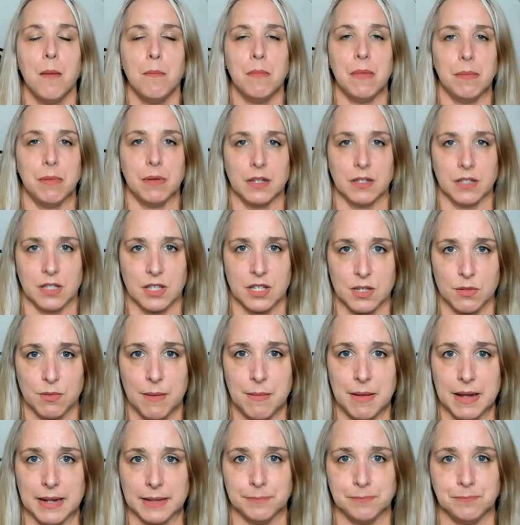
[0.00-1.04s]
Maybe it's
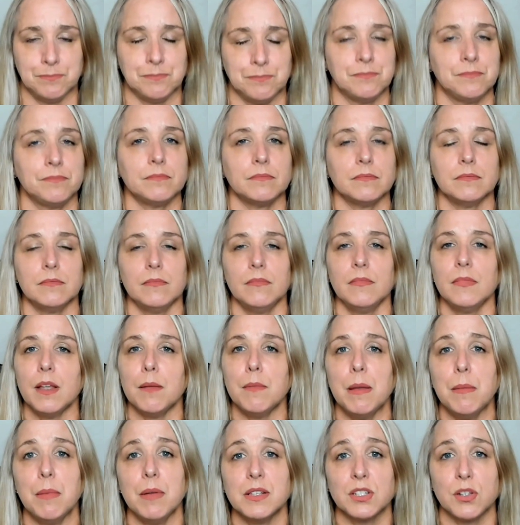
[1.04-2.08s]
swimming.
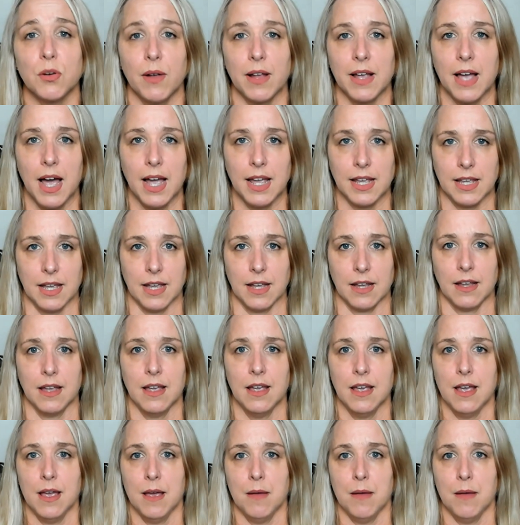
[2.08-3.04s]
Maybe it's going hiking.